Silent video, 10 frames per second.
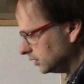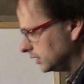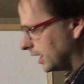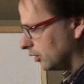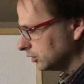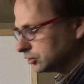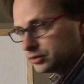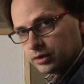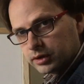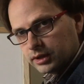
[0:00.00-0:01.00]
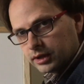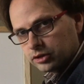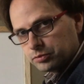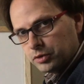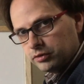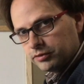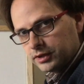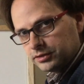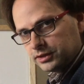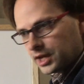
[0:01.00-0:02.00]
Now it's looking like a spoon
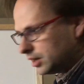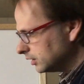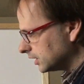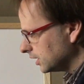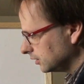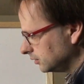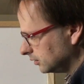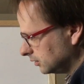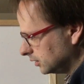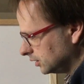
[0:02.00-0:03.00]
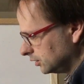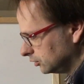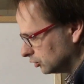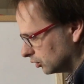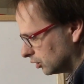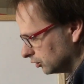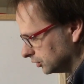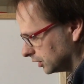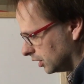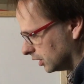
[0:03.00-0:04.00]
facing down again. So it goes
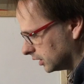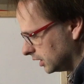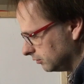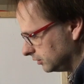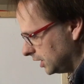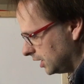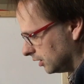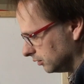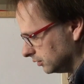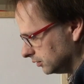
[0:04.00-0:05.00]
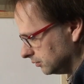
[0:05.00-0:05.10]
to concave down.